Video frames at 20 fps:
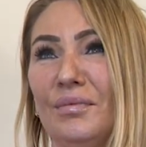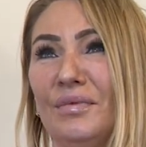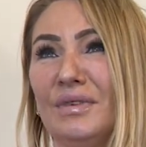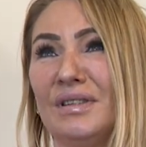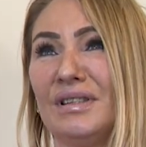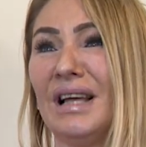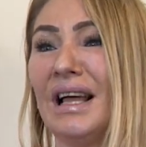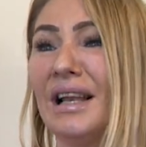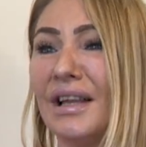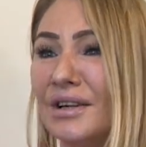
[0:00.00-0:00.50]

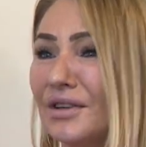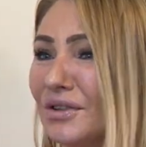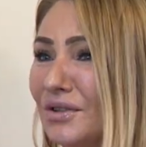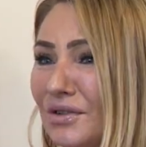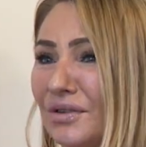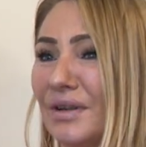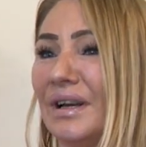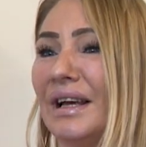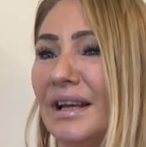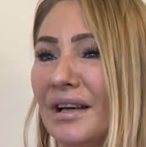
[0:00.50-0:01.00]

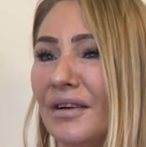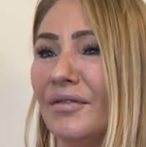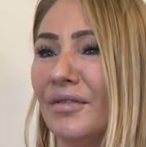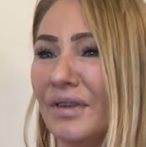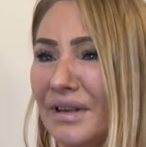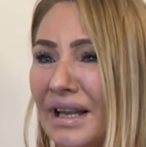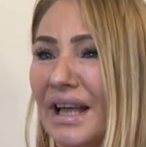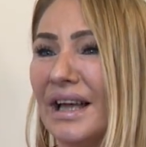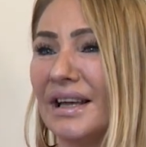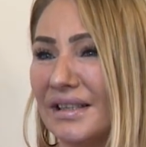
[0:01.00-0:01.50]
zealotry for
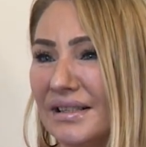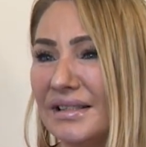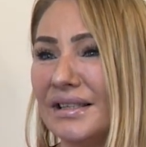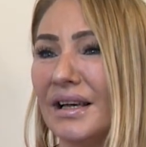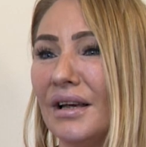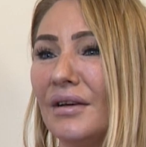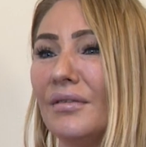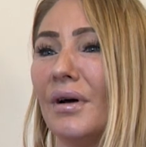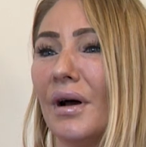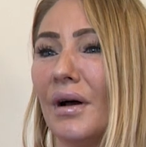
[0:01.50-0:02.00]
net
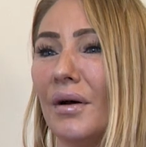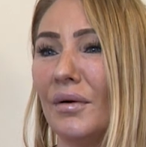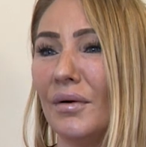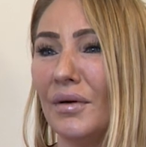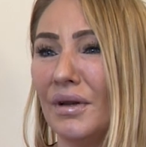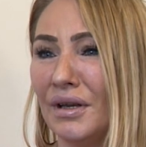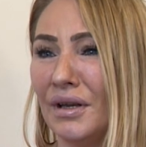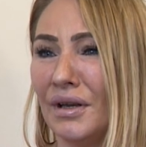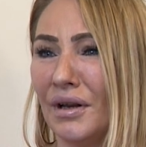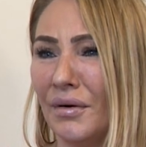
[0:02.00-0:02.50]
zero,
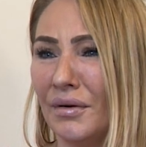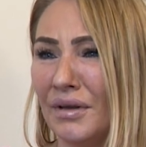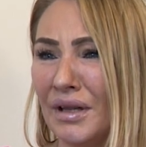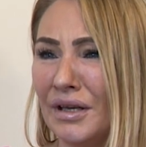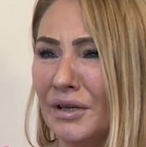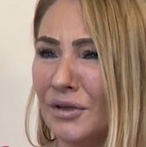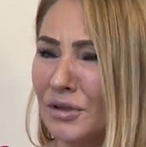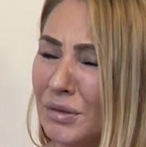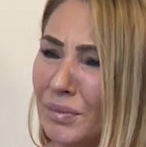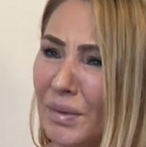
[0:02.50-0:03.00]
and
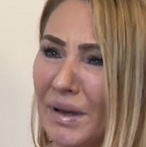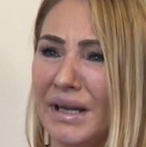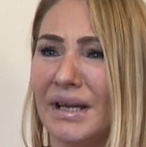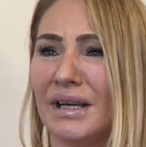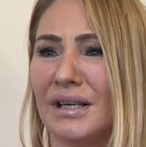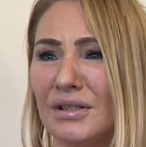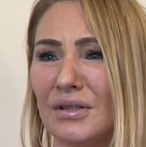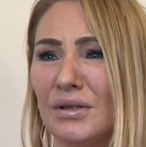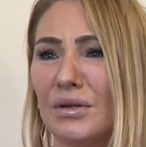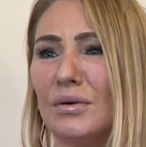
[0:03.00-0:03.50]
then you're
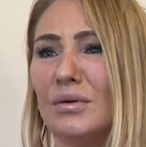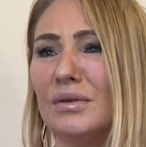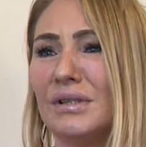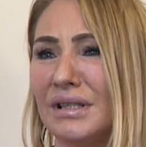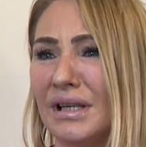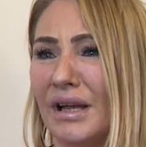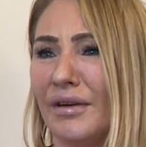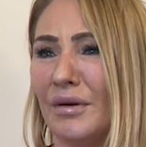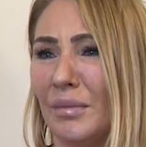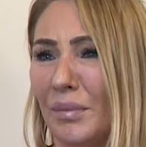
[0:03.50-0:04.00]
speaking to
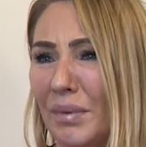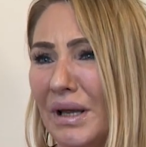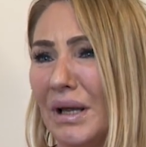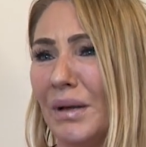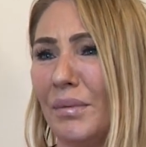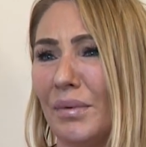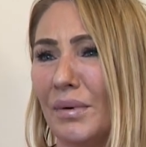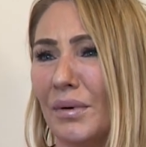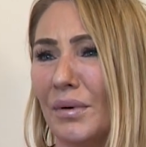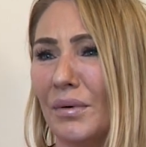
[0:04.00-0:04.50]
ordinary
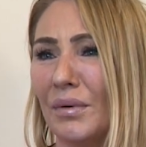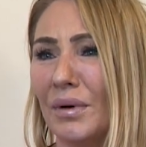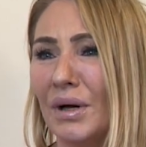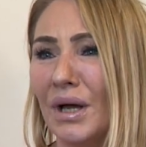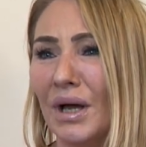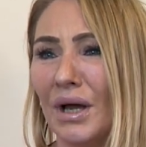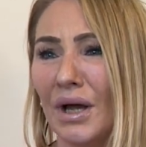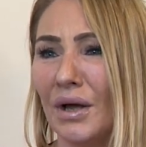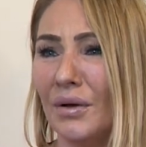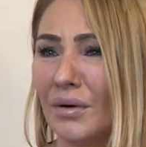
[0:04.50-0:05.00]
people
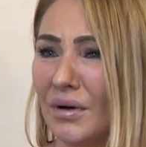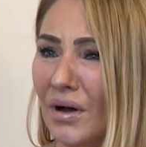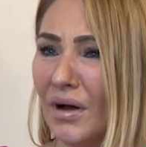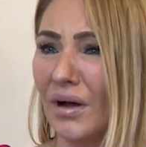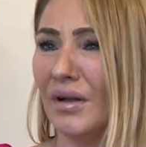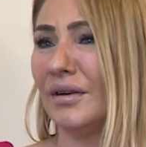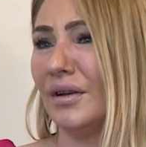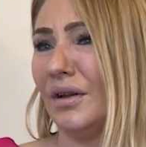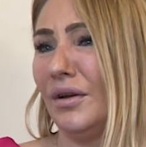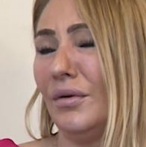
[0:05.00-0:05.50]
who
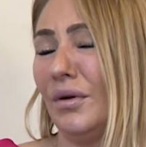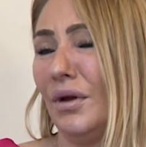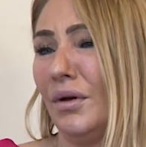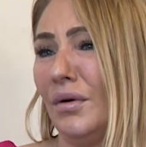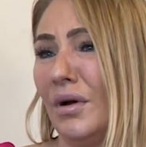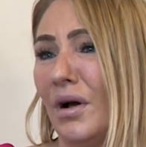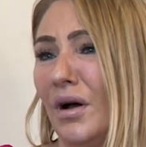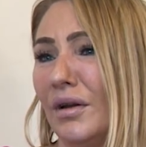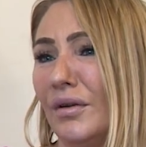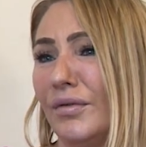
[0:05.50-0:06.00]
can't
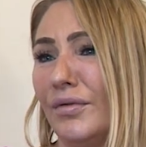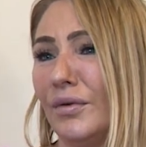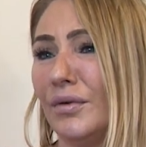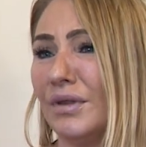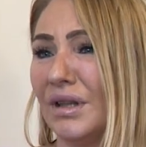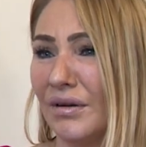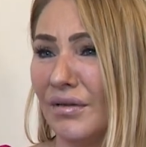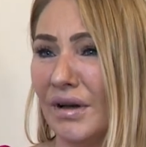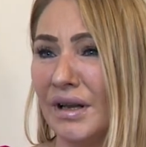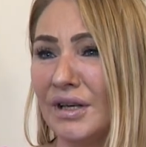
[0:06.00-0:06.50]
afford
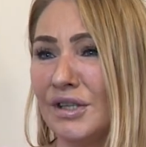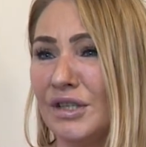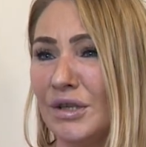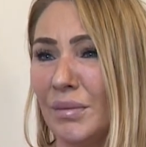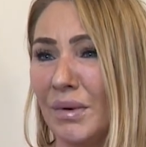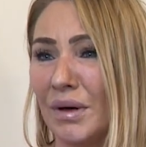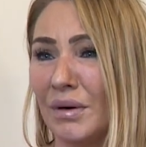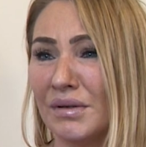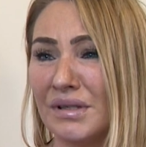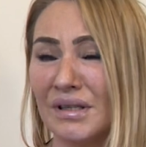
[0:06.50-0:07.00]
their energy
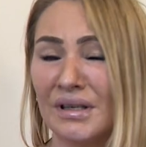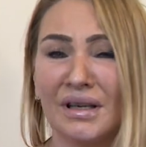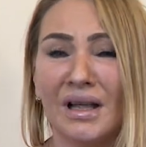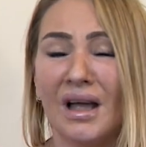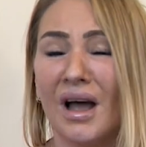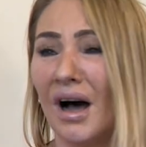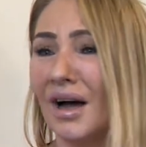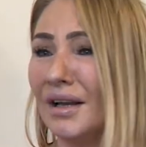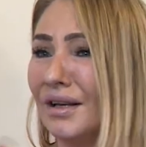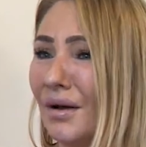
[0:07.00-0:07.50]
bills. And
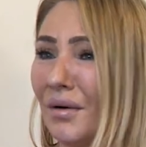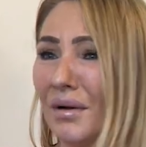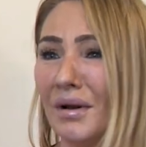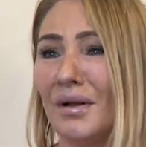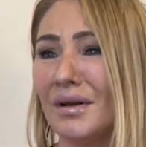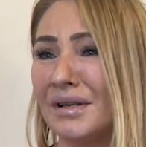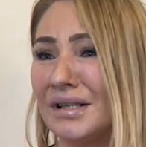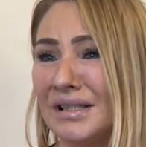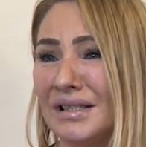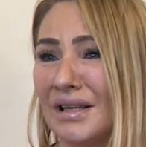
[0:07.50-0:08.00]
I know a
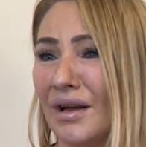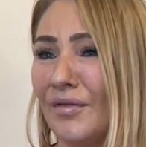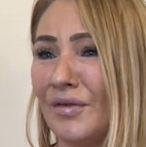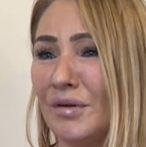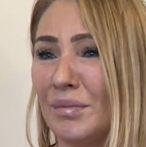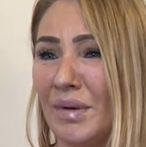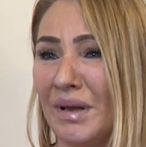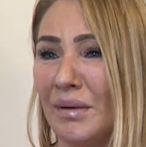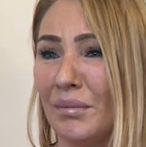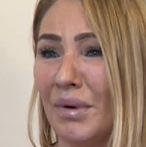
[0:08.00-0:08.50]
lot of stuff
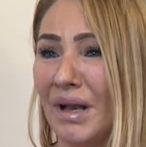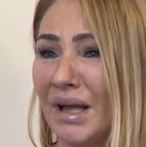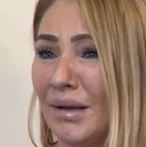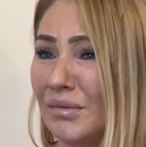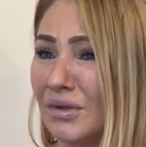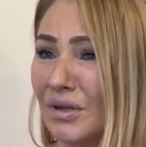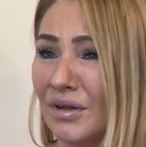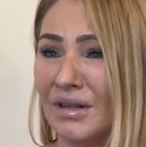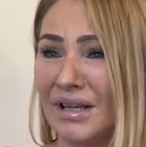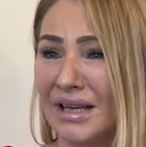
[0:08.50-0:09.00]
has been
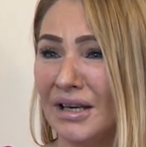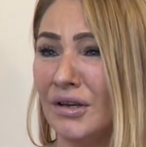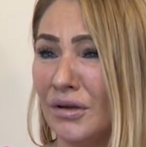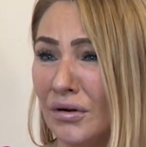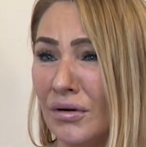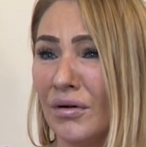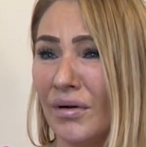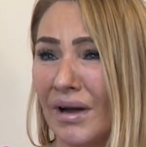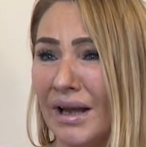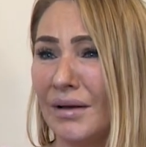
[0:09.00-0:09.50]
blamed on the
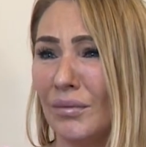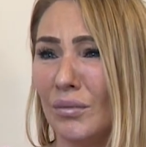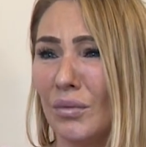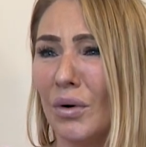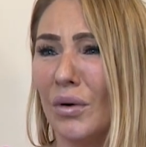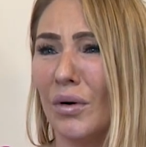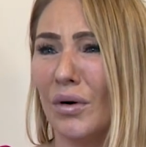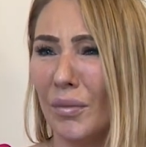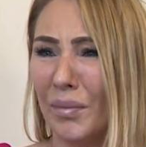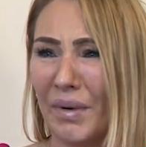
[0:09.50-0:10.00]
Ukraine
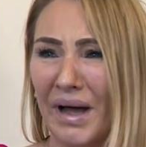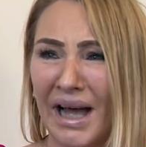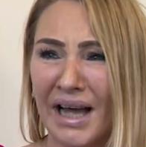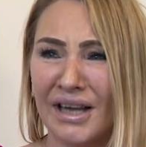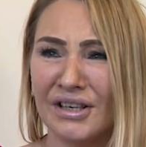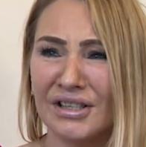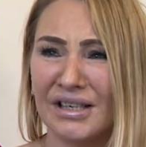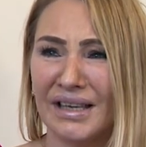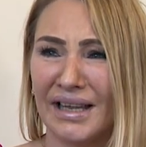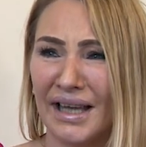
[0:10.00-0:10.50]
war, but
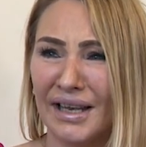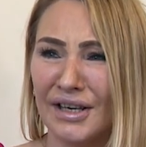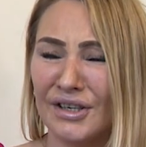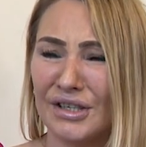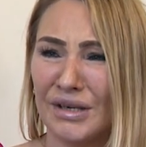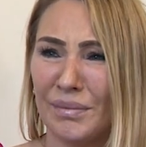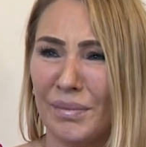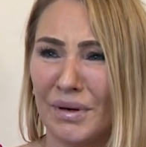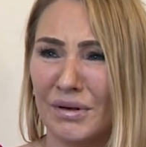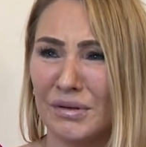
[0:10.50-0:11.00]
actually
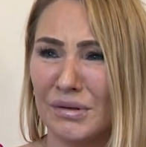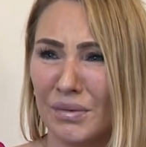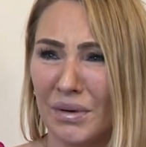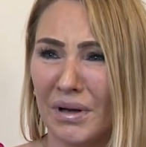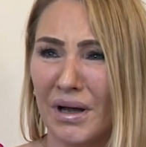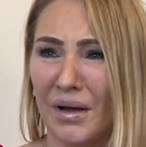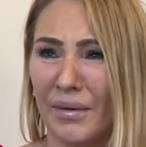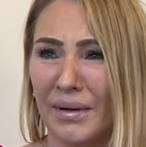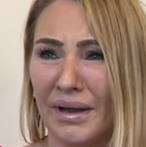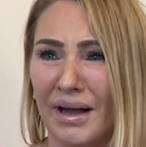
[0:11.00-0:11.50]
energy bills were
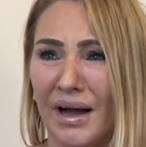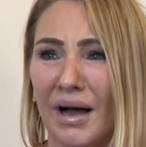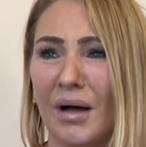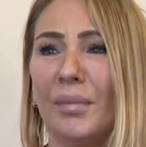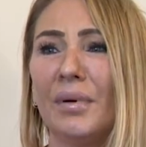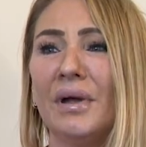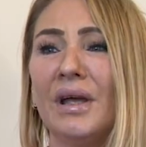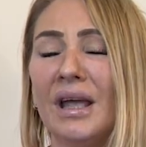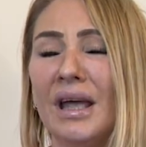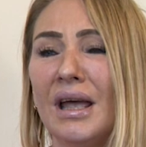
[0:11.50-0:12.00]
going
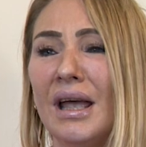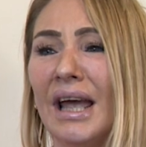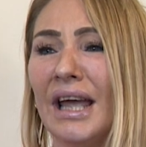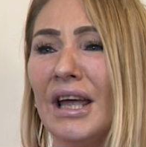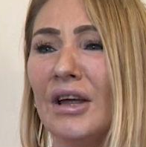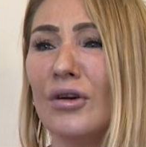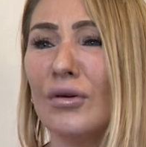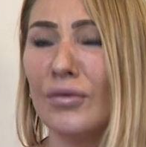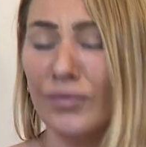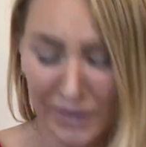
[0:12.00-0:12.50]
up
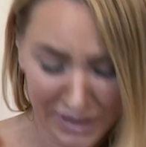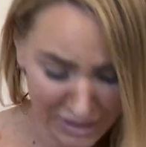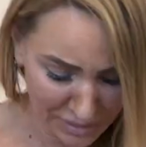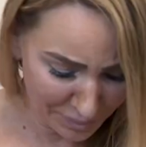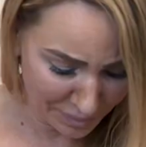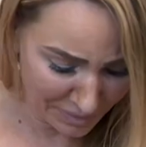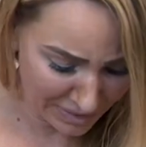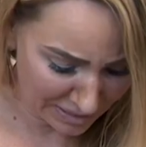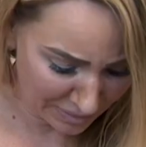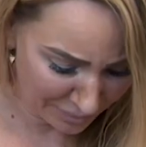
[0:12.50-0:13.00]

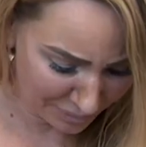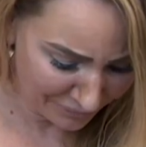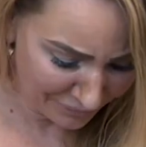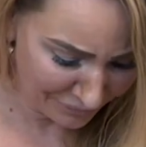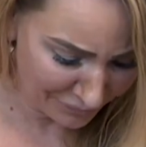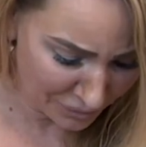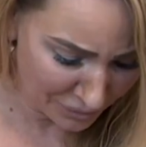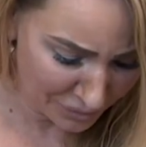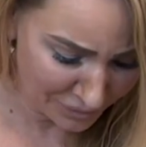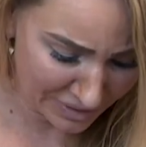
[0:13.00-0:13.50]
incredibly
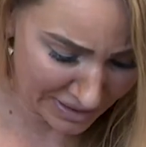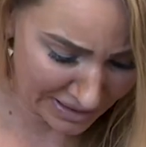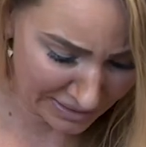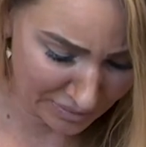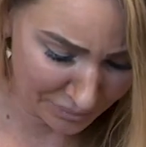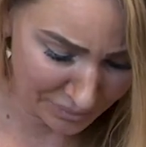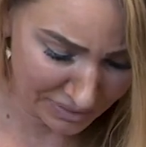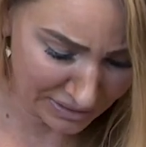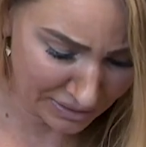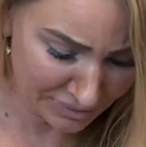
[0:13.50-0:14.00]
before then.
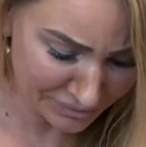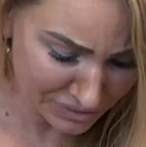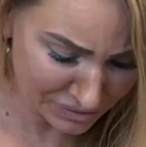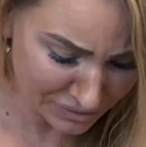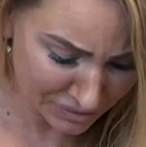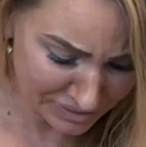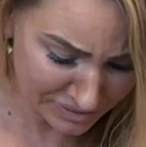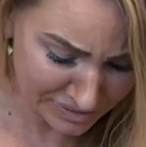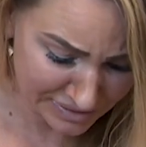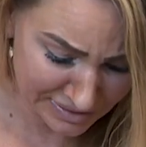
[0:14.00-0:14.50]
I mean, I've just
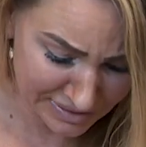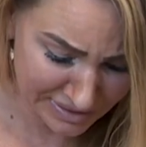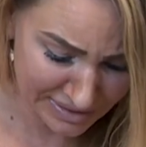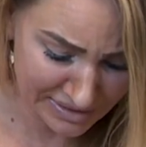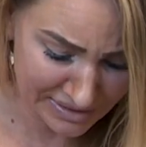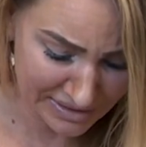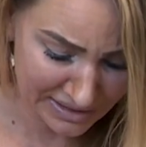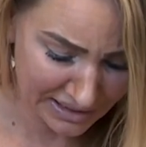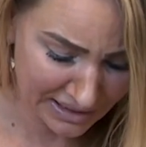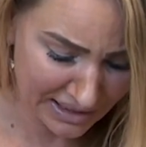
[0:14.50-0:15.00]
got a
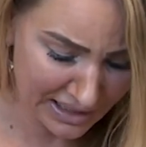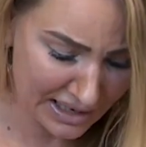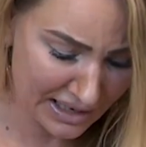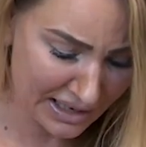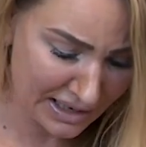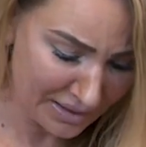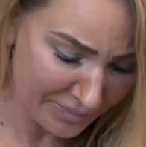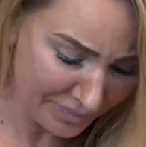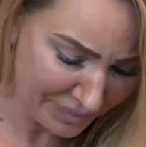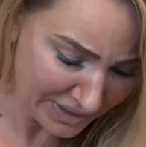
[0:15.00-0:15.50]
statistic
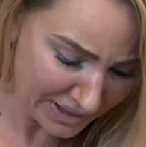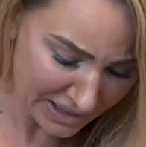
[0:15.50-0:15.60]
here.